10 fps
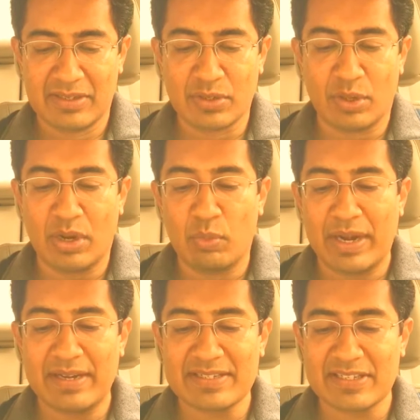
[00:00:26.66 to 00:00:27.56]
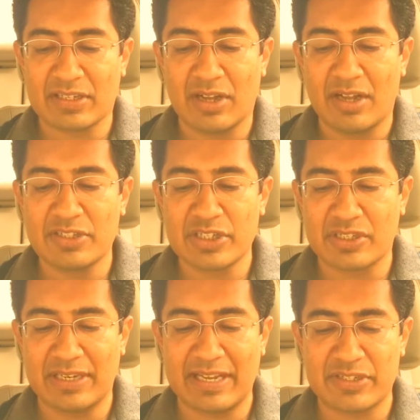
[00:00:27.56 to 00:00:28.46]
So awareness is a conscious
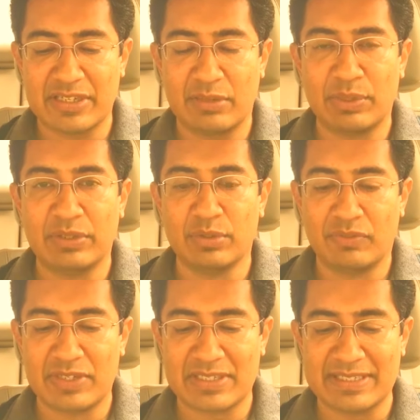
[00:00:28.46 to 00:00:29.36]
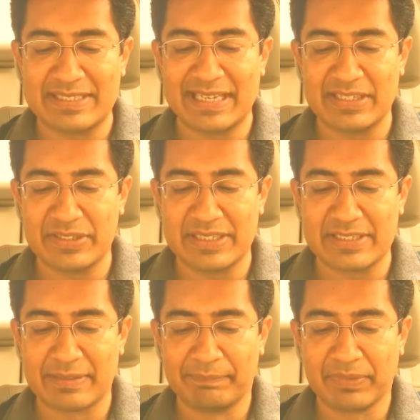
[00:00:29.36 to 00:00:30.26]
connection with universal
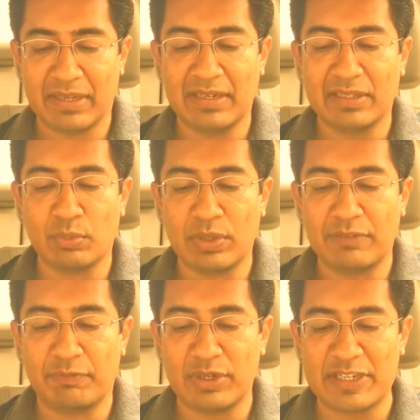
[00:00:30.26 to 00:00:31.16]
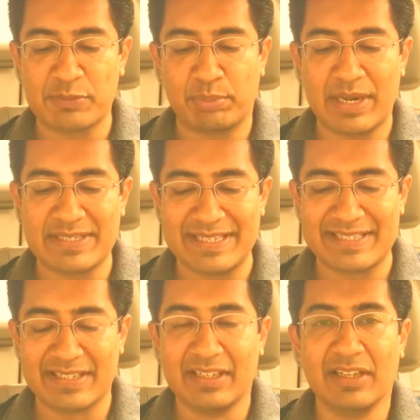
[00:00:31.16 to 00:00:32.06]
intelligence. Another word for it is
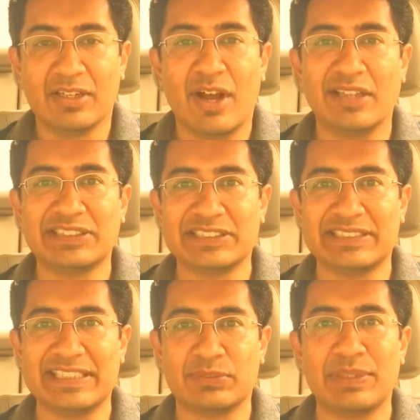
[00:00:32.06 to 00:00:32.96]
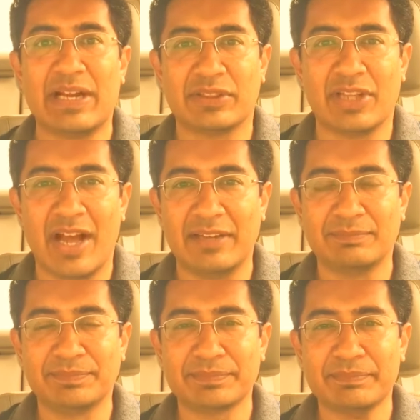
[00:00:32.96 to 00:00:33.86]
presence, consciousness without thought.
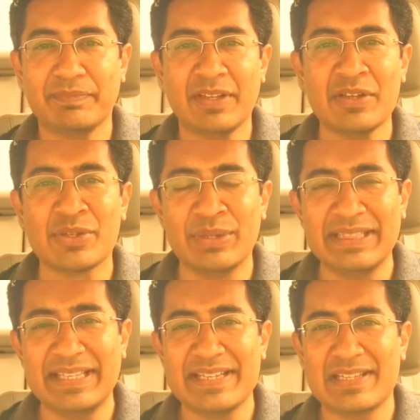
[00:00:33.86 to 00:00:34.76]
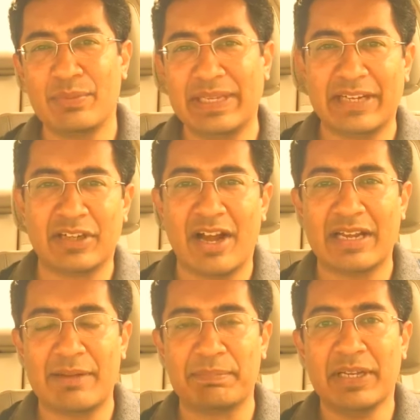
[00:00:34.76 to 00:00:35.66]
So he thinks that we get
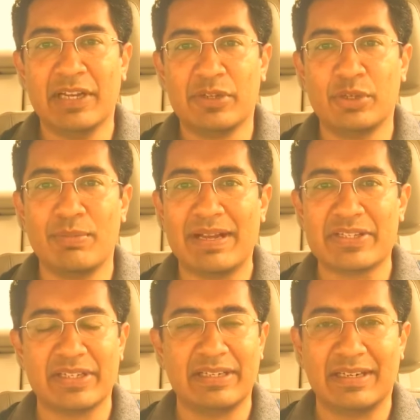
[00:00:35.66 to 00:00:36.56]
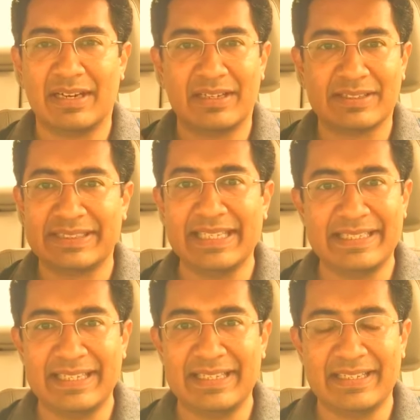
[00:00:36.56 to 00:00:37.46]
caught up too much in our
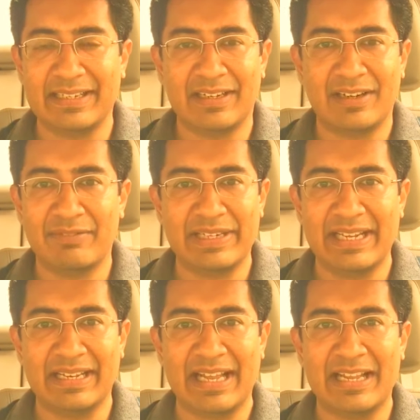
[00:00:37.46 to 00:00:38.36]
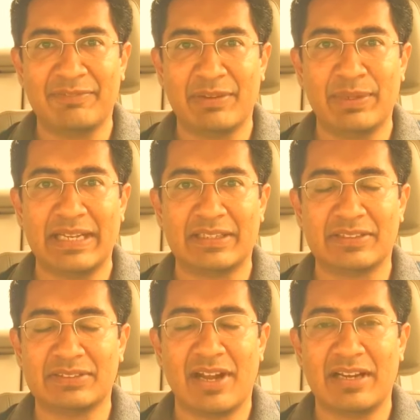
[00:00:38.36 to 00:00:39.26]
thinking and our everyday life, and we get
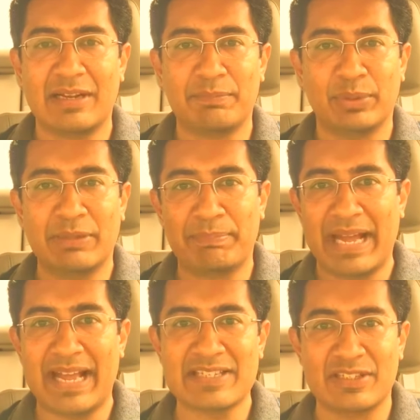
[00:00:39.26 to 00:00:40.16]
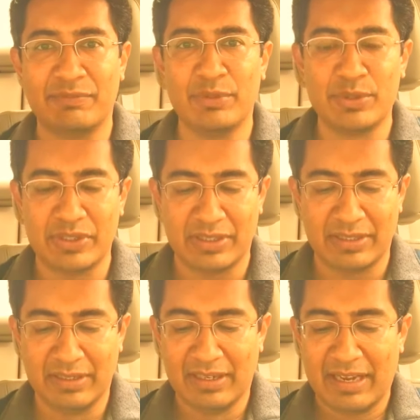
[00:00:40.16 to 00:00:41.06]
caught up with the past and the future.